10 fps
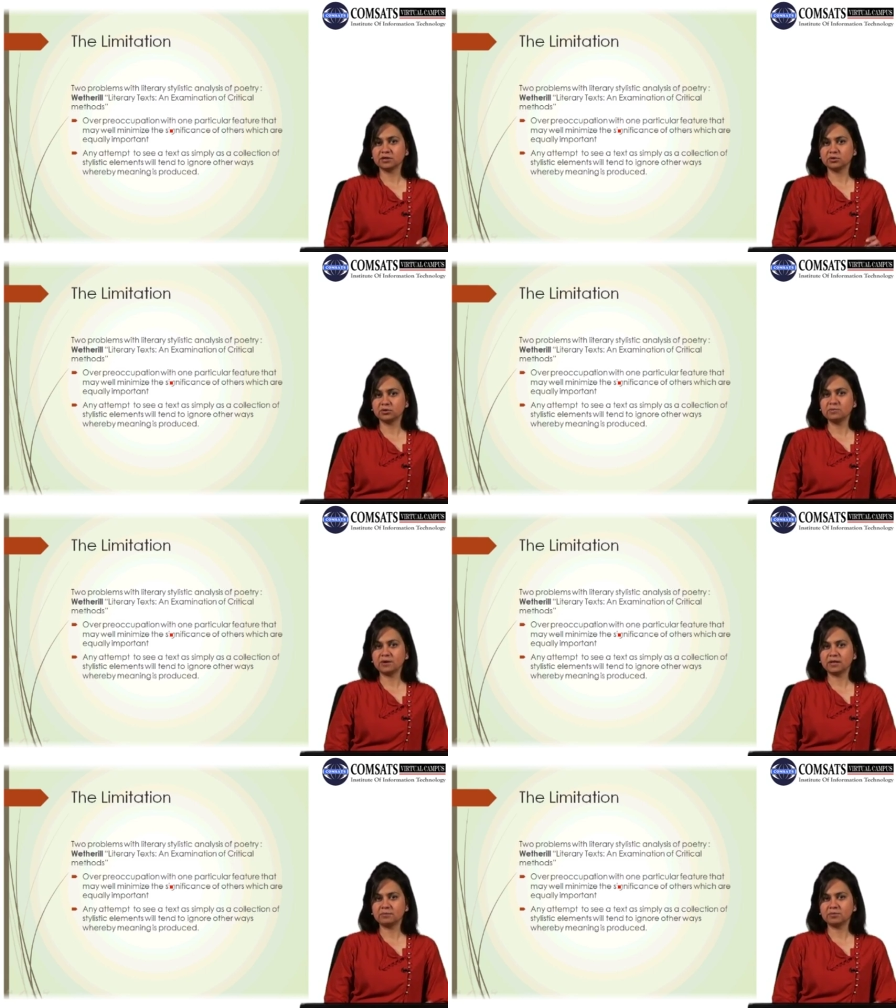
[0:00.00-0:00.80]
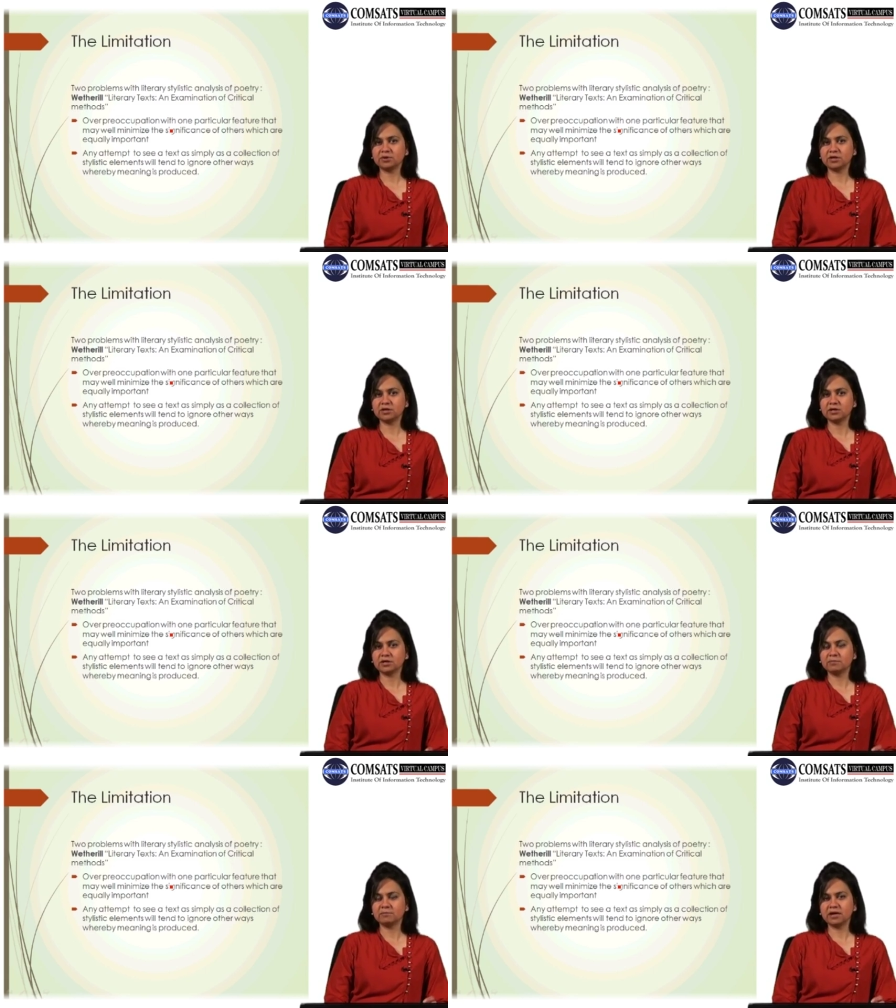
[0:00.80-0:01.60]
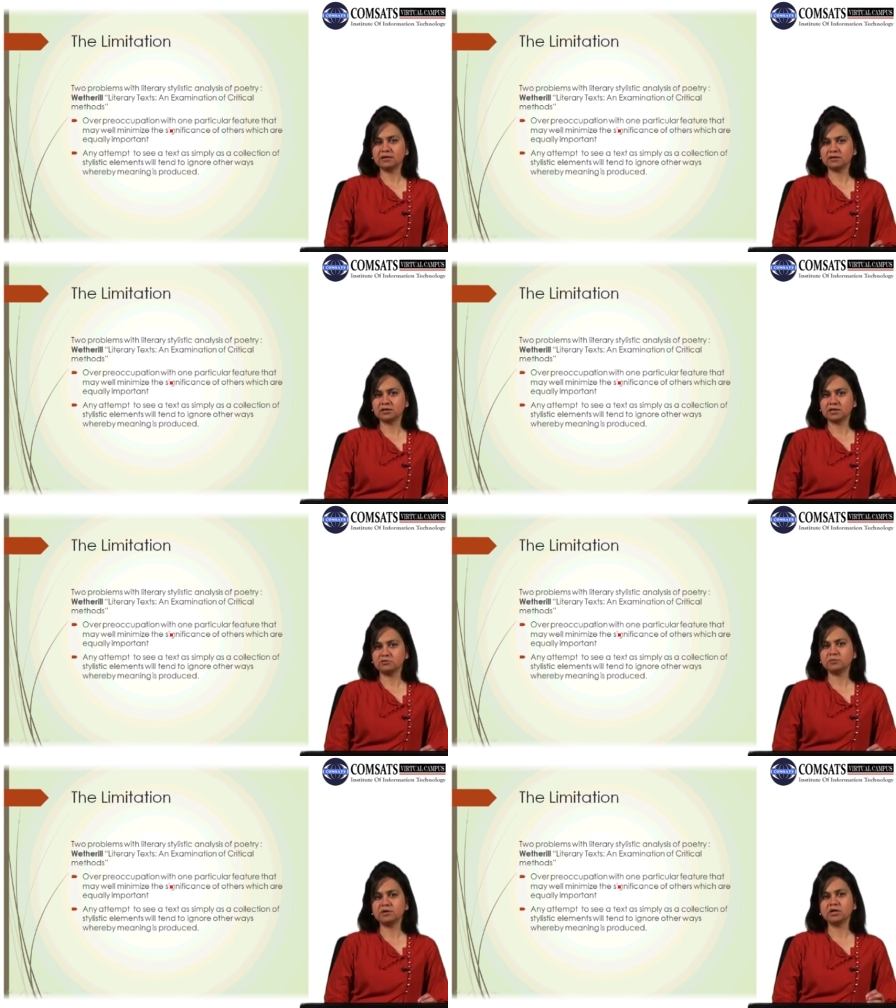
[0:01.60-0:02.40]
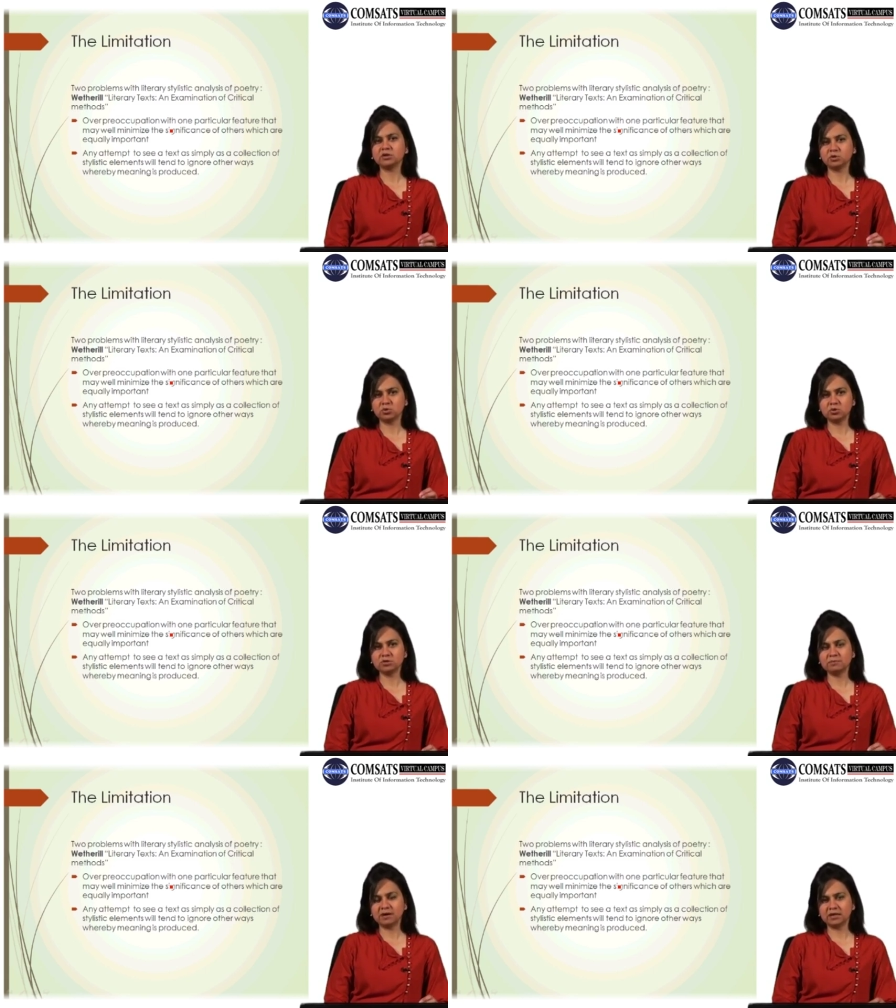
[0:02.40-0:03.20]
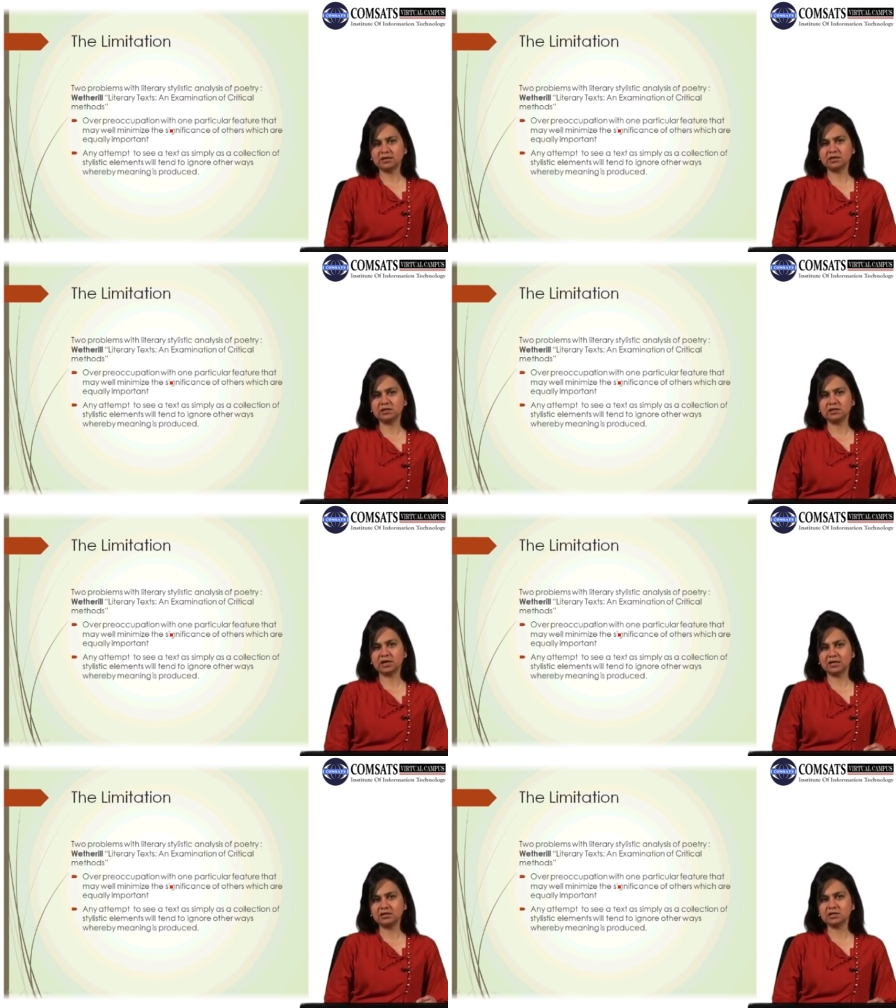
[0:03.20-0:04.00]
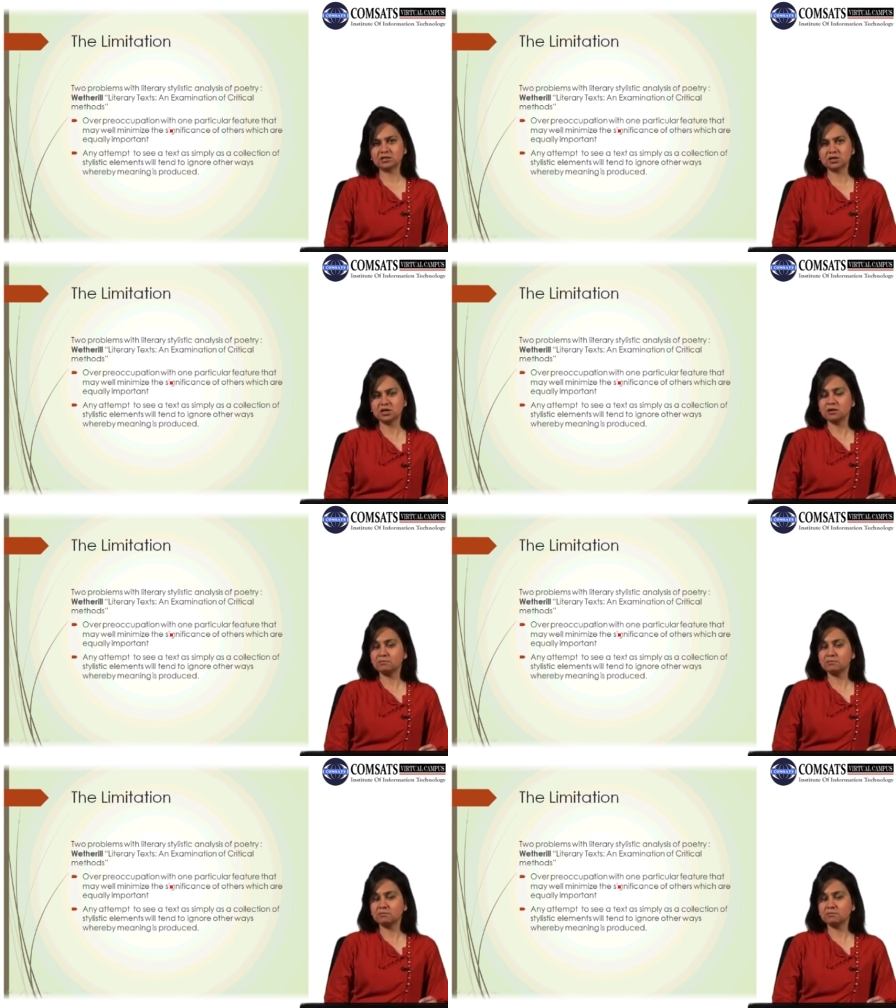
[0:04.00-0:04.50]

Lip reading: ignored by the poet, it would be ignored by the analyst,